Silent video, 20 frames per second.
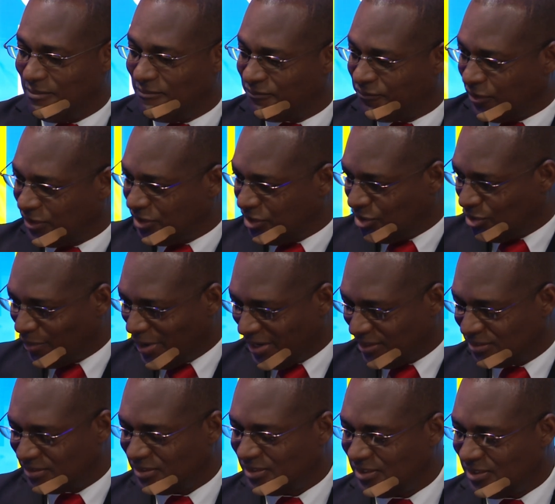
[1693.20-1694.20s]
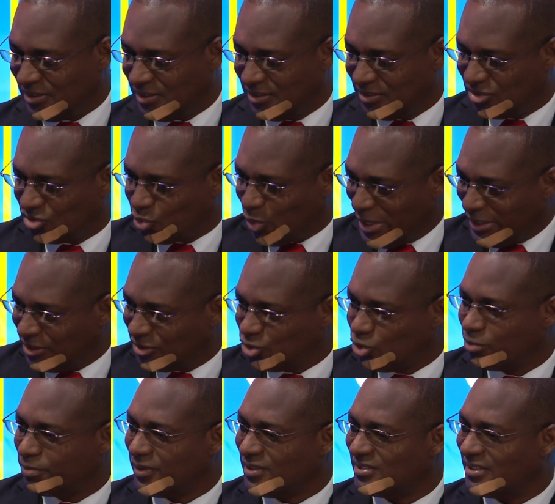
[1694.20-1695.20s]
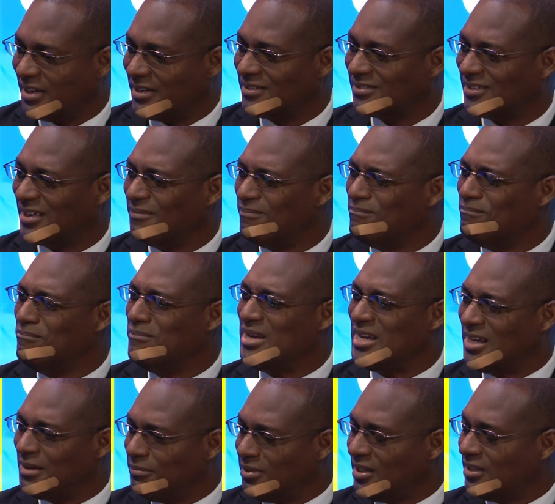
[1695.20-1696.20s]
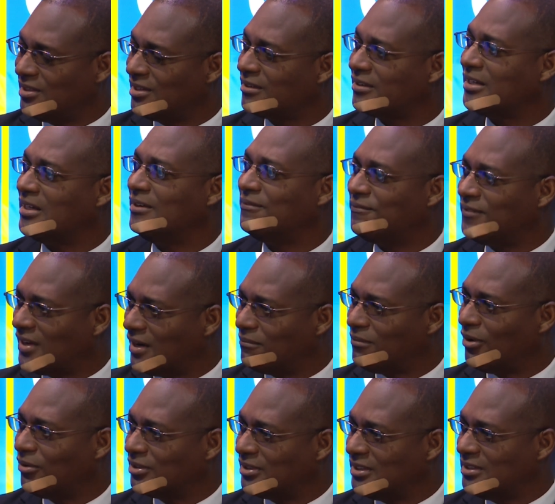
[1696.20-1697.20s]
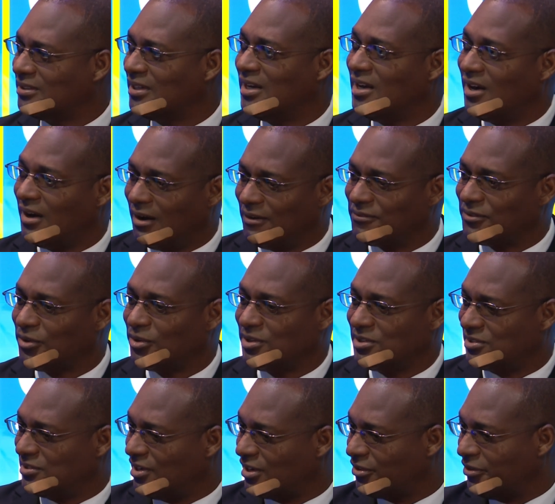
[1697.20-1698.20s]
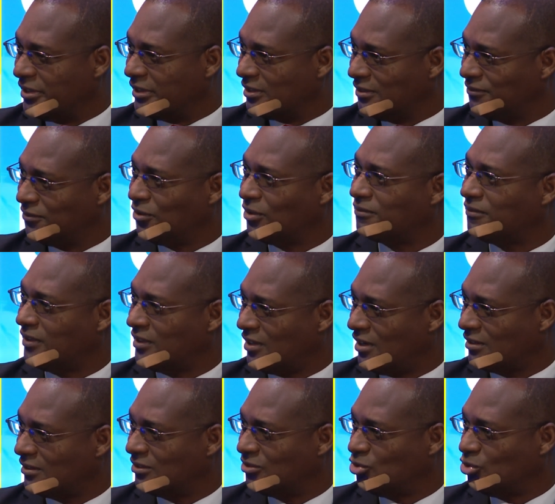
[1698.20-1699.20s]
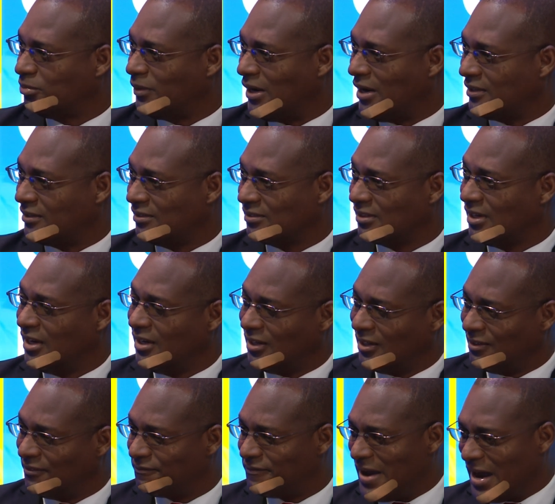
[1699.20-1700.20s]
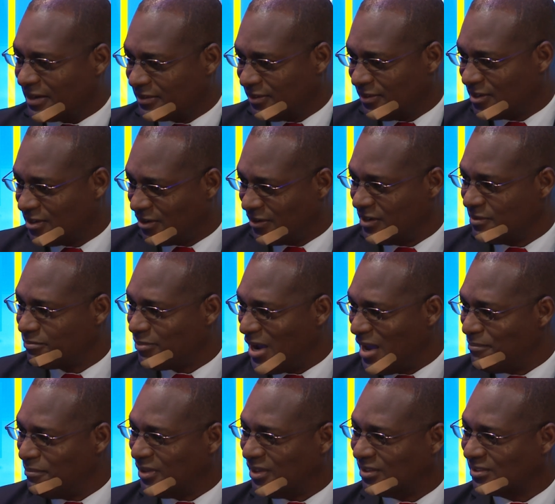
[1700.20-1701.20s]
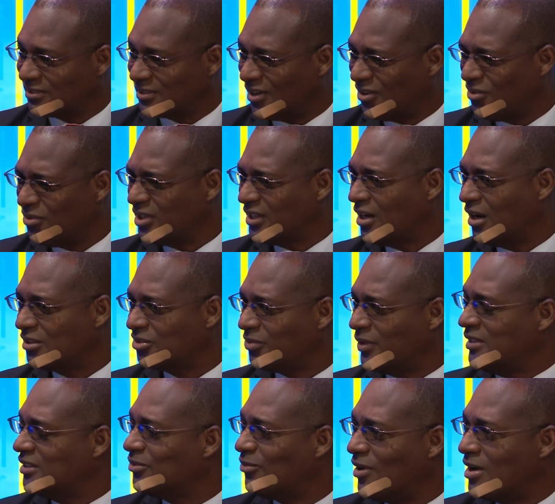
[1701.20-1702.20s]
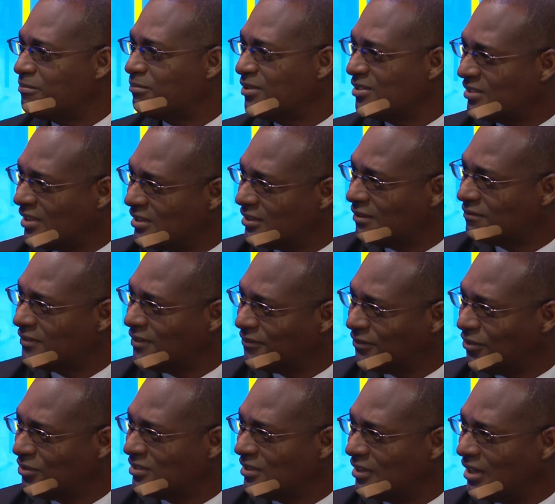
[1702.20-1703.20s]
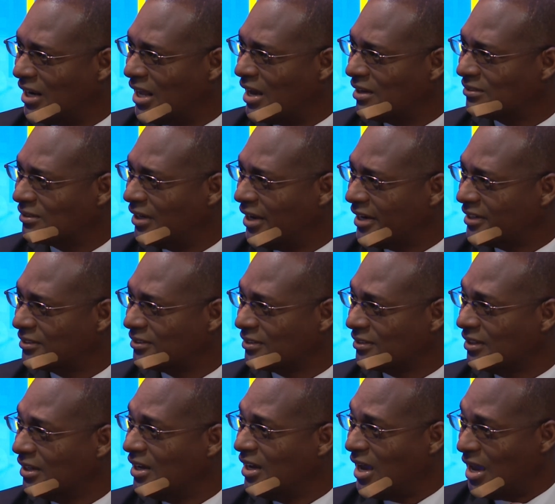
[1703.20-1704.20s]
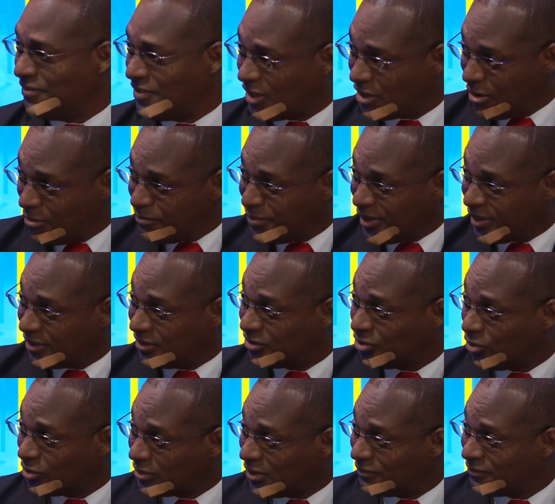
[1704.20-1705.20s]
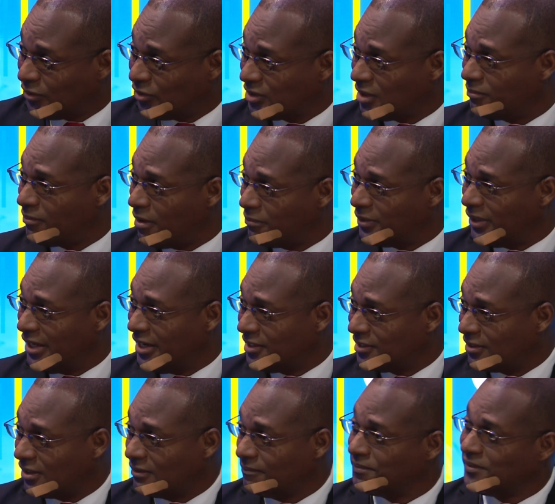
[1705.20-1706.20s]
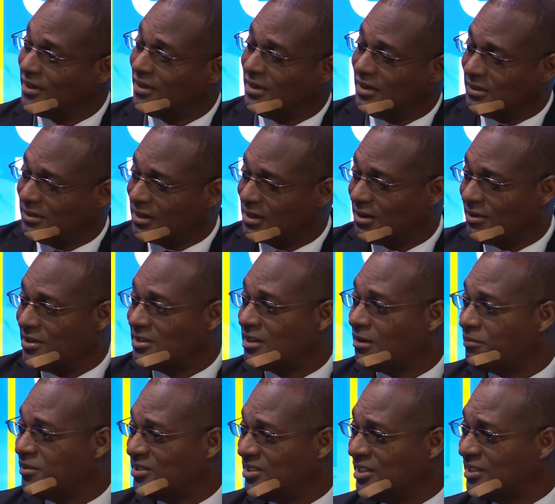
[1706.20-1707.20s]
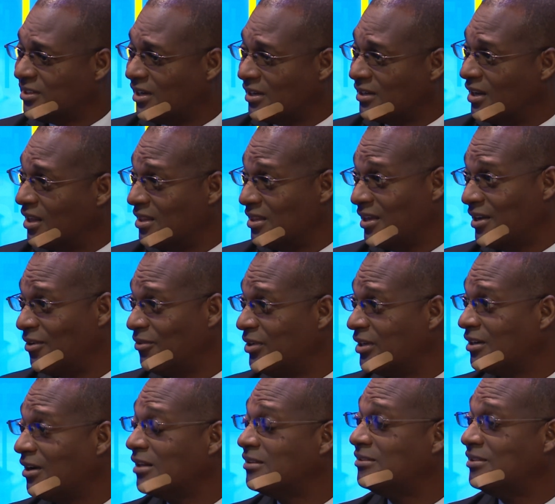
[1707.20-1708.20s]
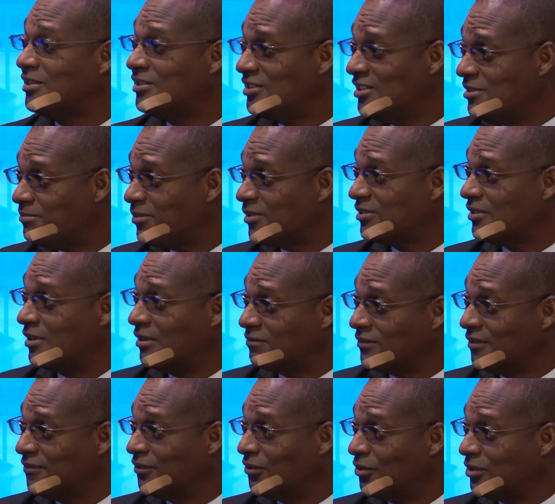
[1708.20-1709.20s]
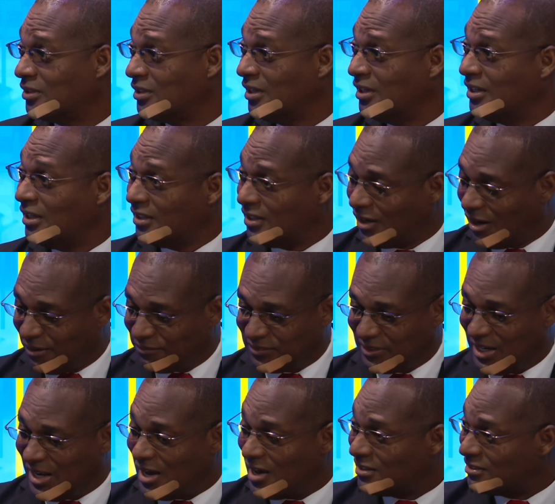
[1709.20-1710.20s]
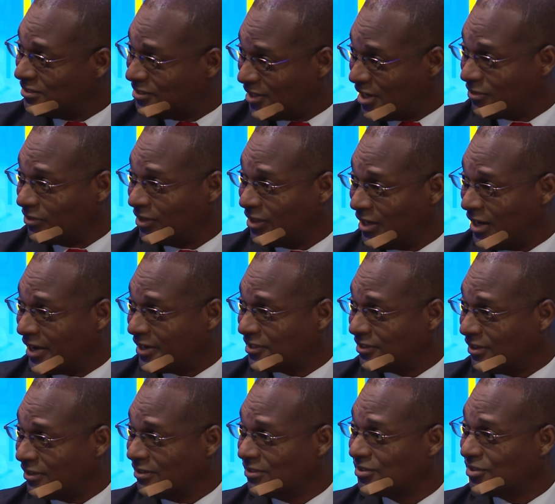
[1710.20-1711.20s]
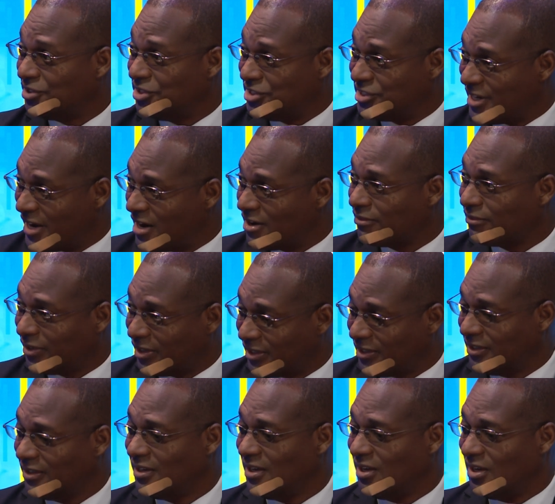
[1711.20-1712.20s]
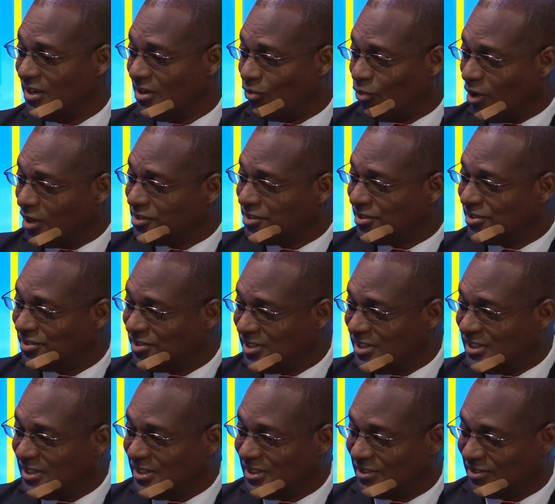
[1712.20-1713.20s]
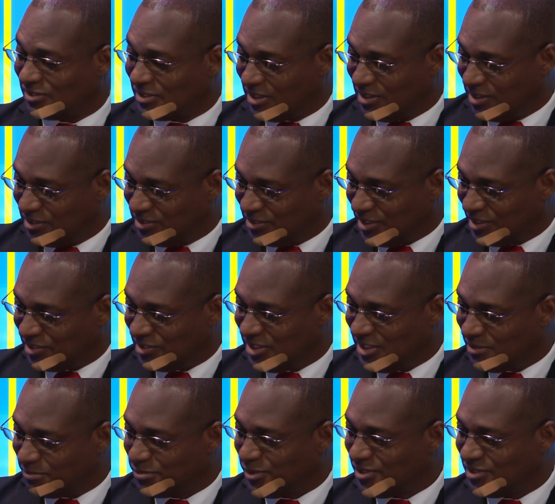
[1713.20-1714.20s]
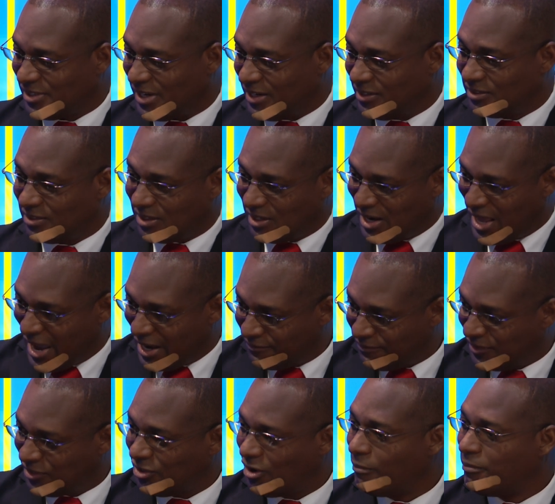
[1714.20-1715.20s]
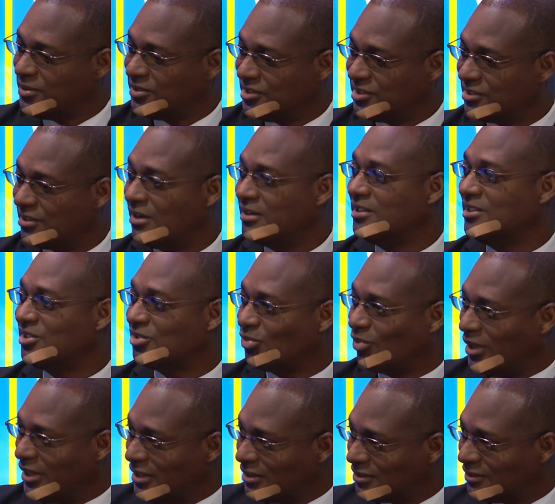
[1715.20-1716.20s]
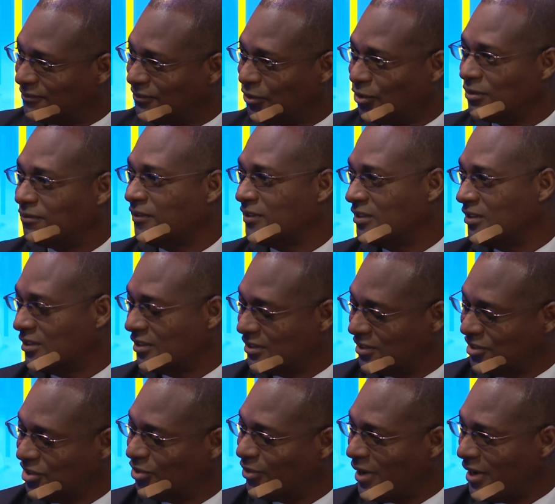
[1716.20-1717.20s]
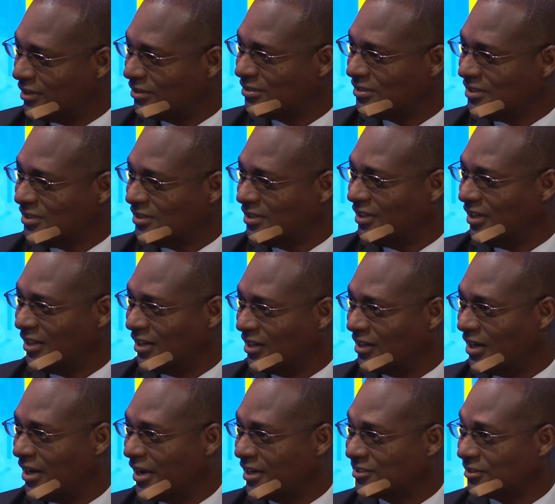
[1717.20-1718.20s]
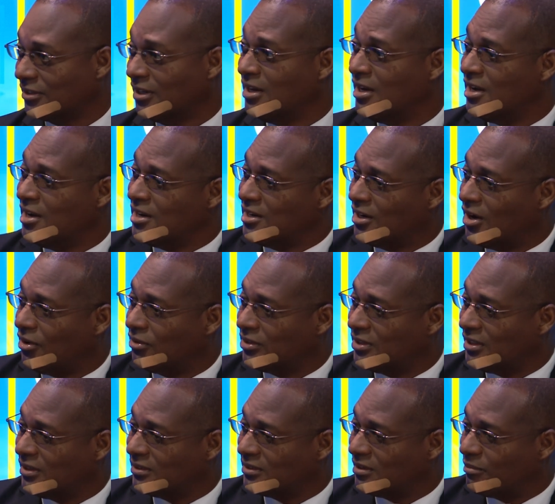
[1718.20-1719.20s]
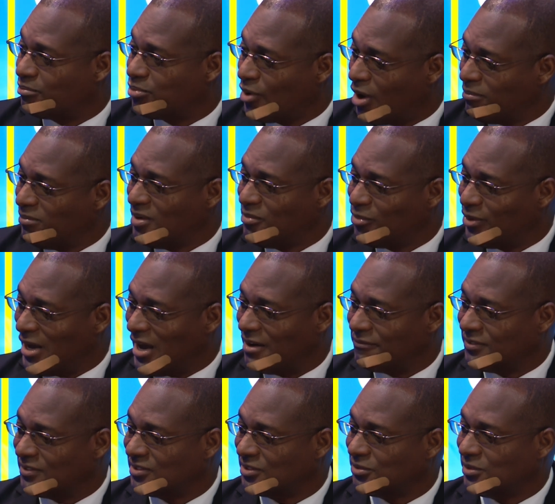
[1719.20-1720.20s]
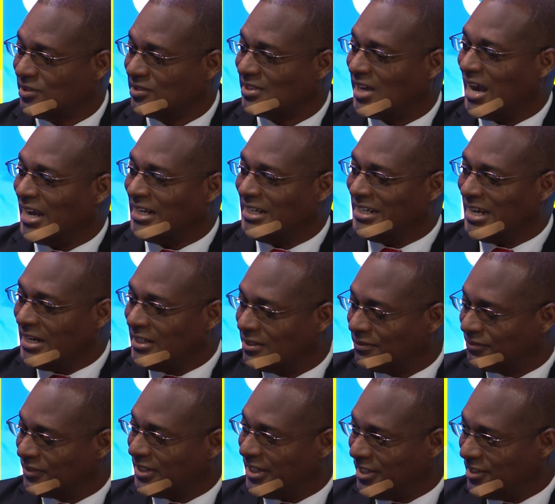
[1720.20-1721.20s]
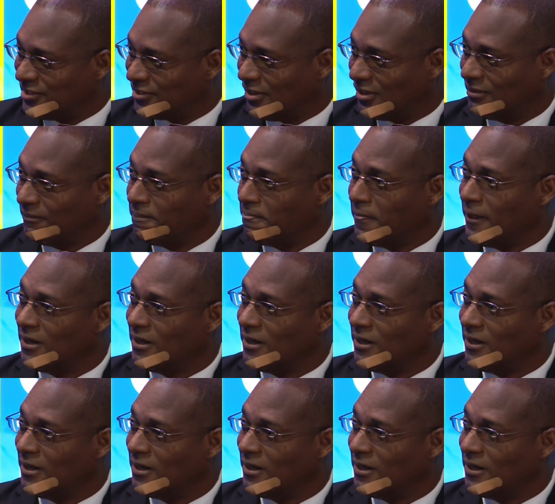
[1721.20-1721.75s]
For the UIC, 22% say maybe they're iffy about it. Of course, they're going to vote for the other two parties. In fact, the current Prime Minister only got 21% of the votes in the last election. If you compare the total voter population, the current opposition, they only got 16% of the vote of the last general election. So generally, what you're seeing is 16%, like for the opposition, is willing to vote for the UIC in an election. Now, the problem we have is, though, is identification.